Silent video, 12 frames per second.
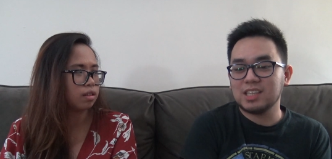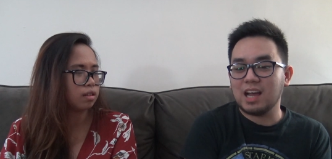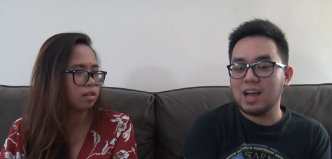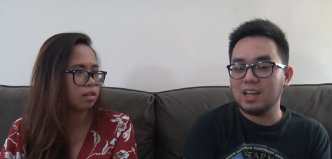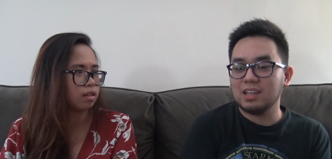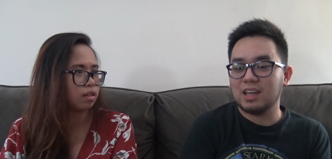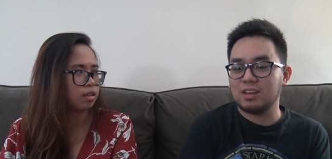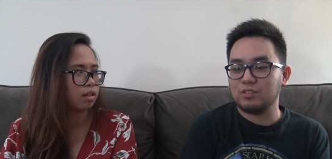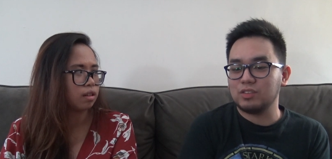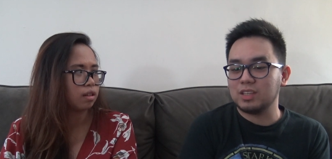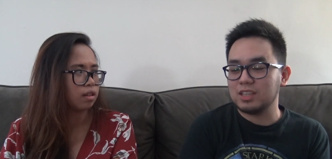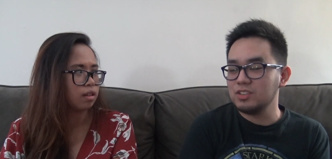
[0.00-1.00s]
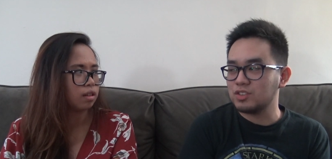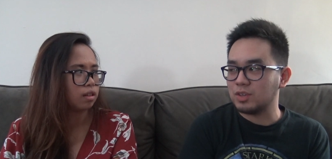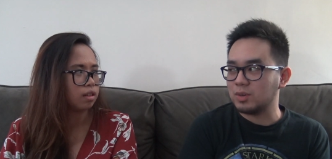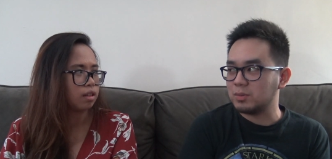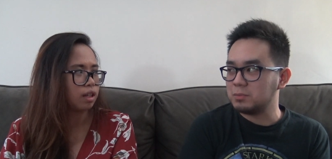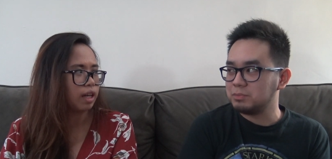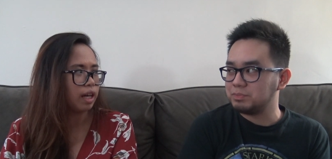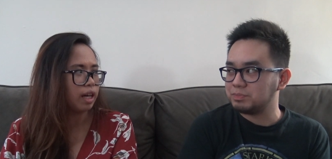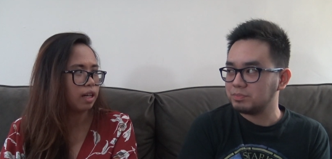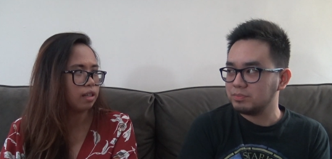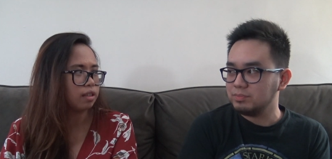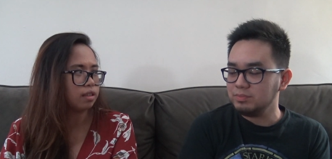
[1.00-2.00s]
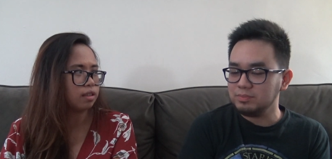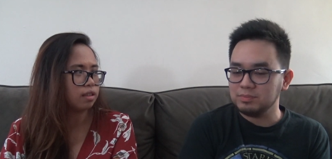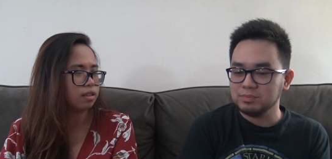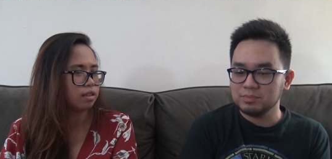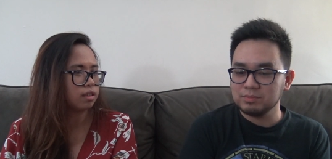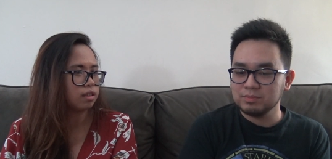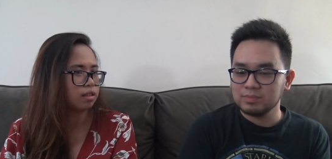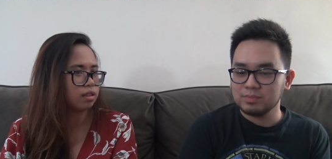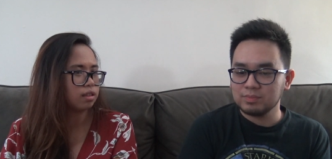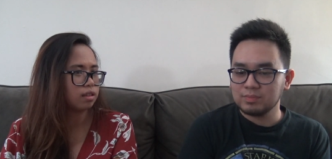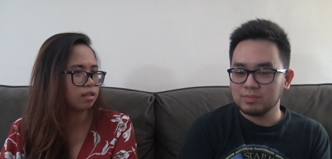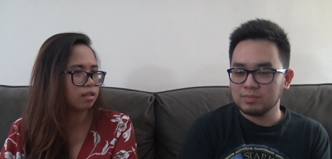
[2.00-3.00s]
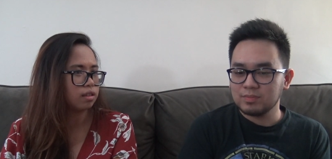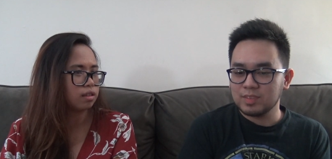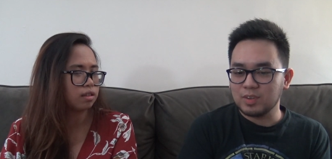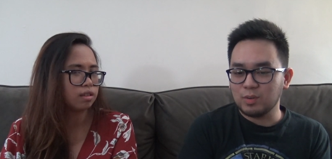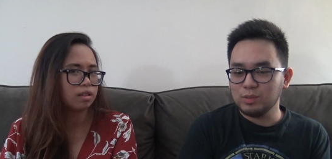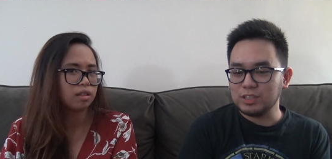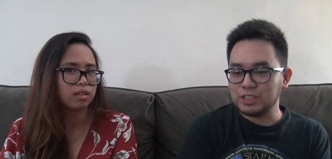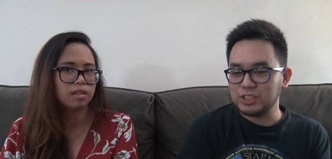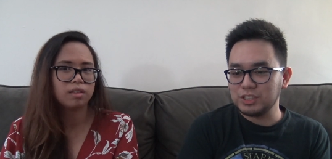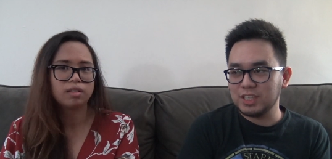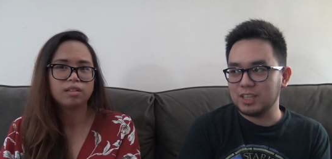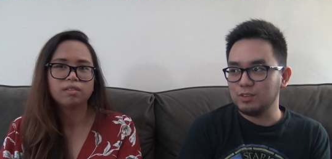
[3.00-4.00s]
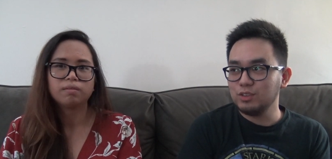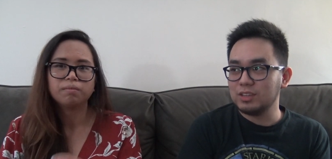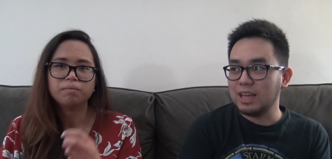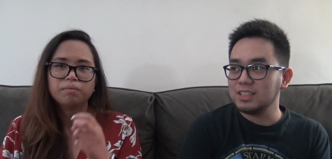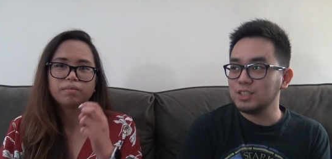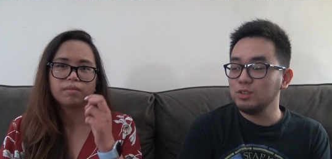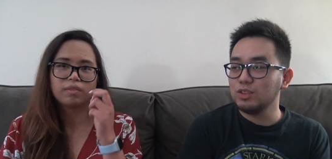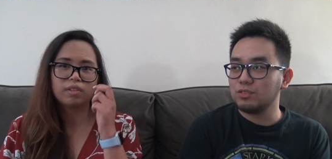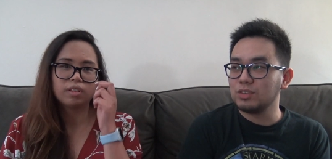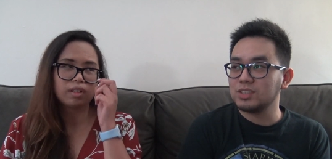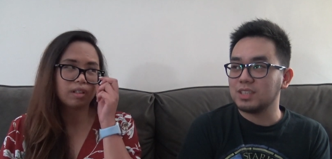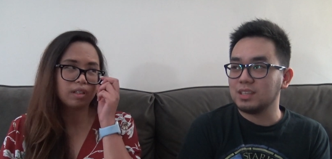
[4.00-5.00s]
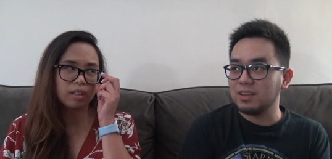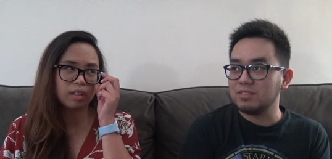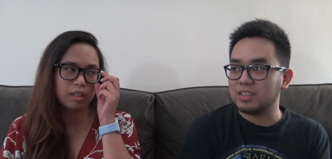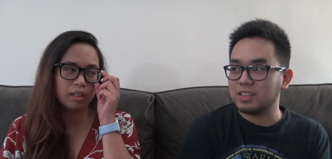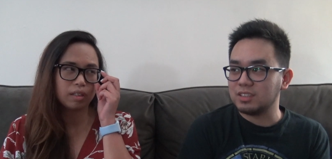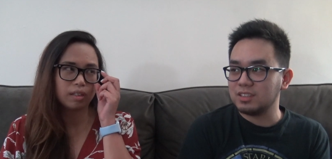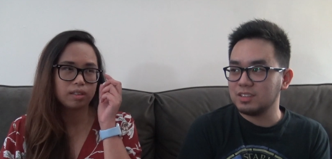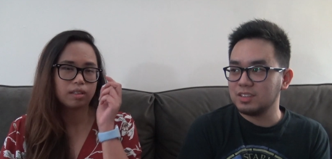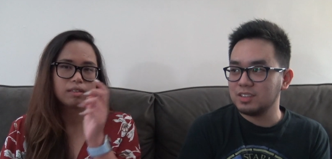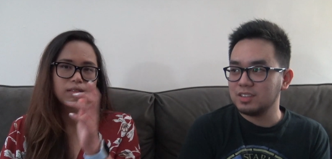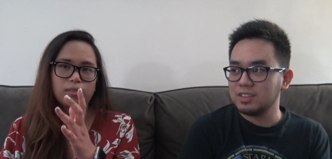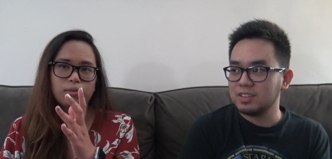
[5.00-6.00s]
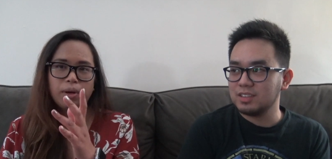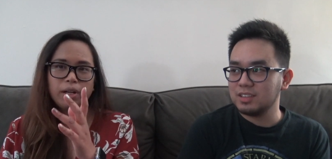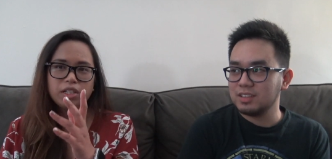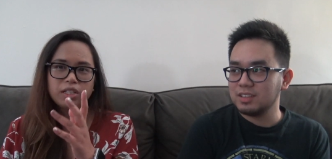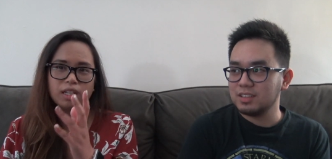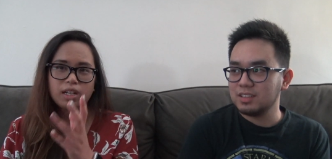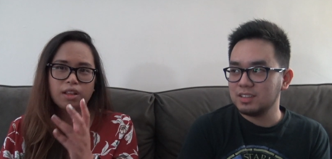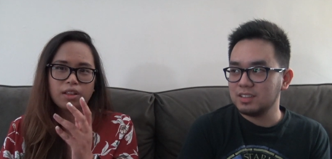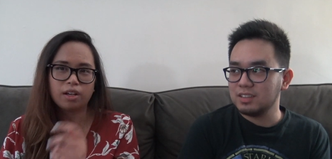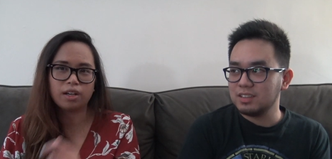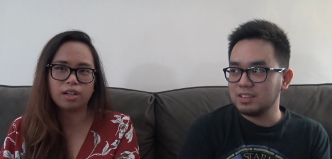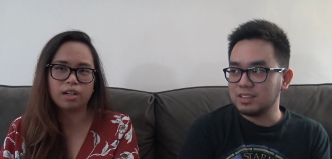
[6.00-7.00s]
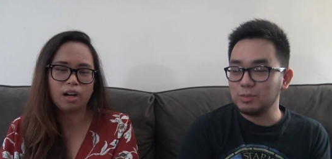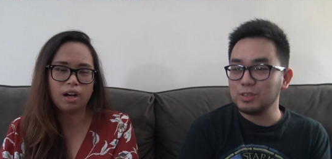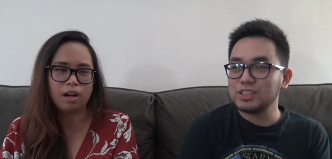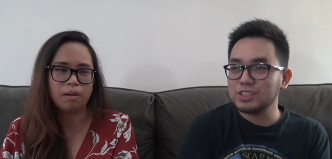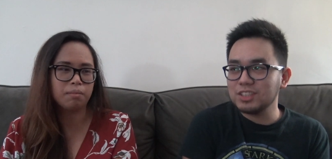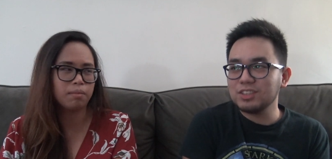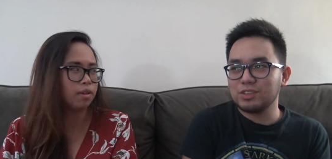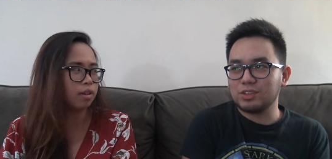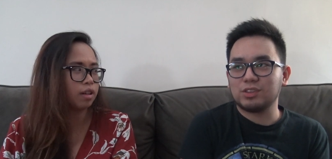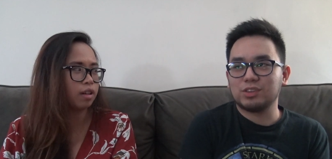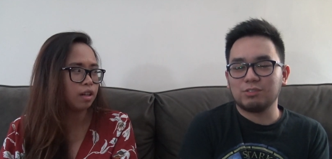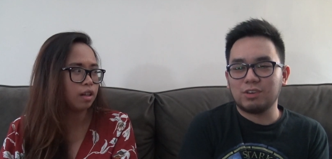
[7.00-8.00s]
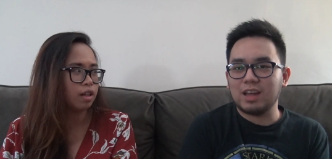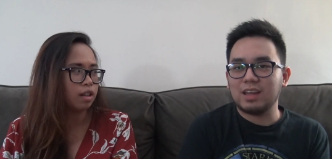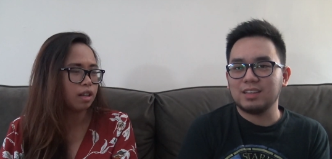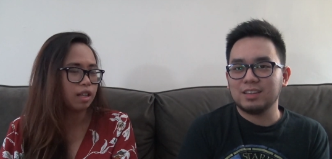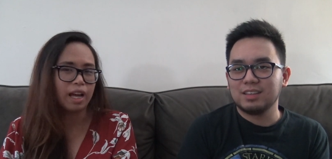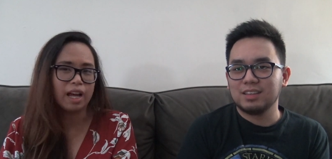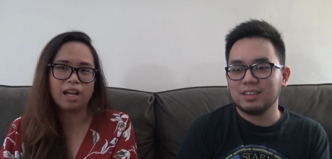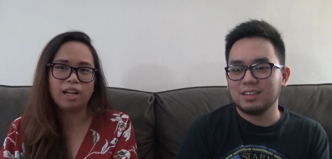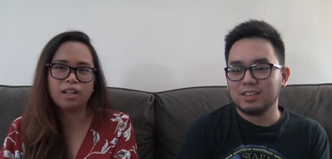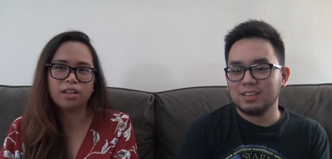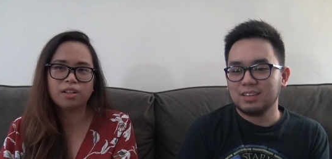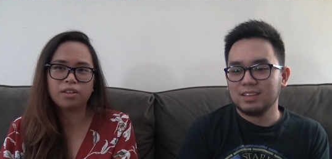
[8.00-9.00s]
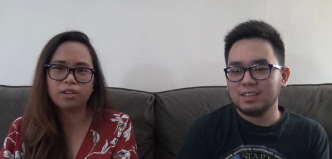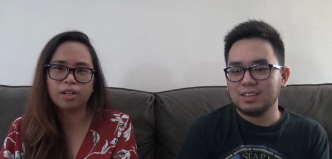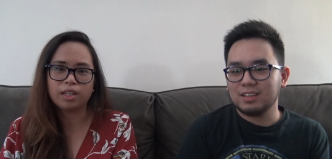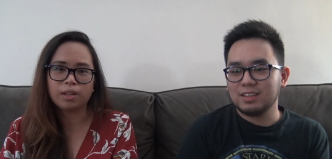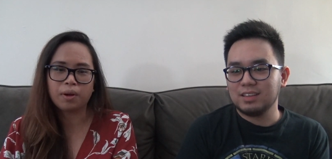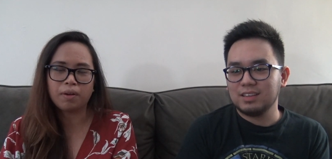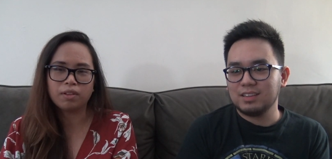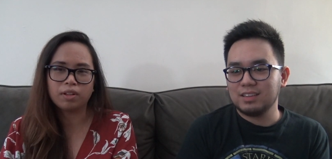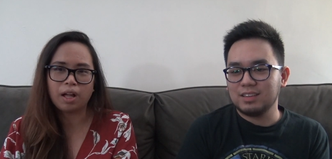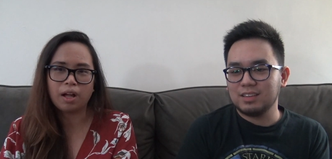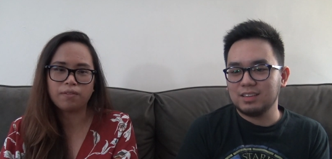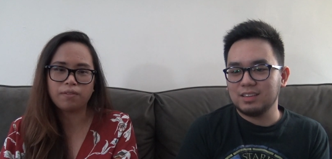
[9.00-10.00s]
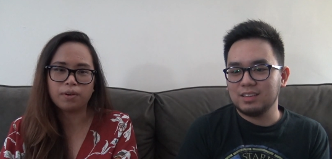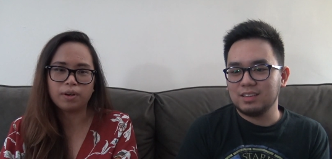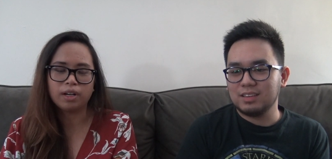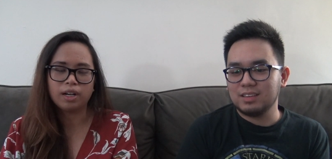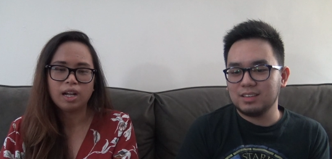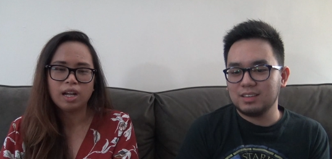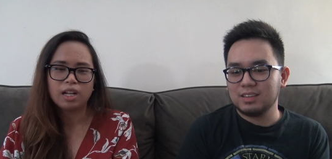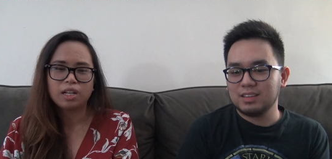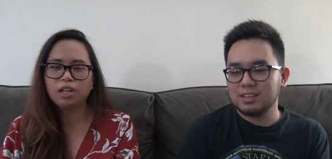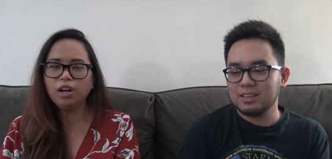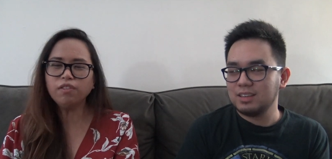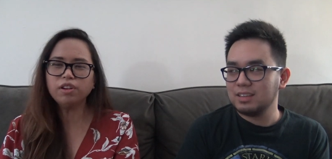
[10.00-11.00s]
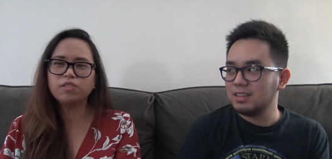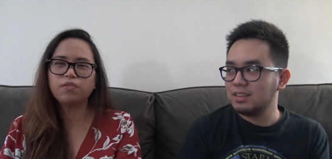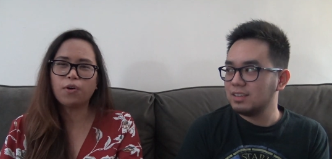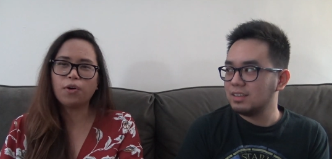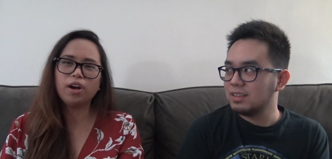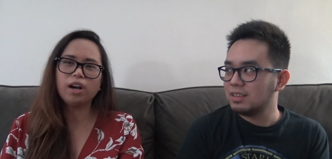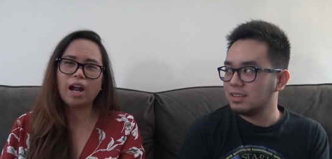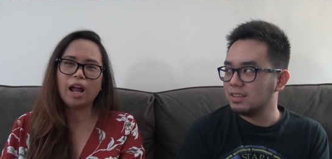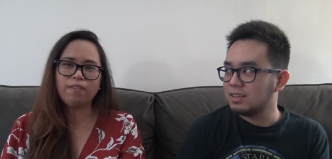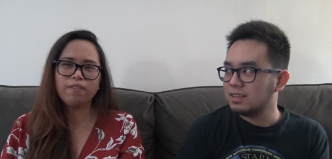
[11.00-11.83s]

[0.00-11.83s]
Speaker 1: the highlight of the intro. Yeah. Holy shit! You that's Universe Eleven.
Speaker 2: Which is another. Which um, is another threat. Yeah, another threat that we have to look out for. Universe Four, I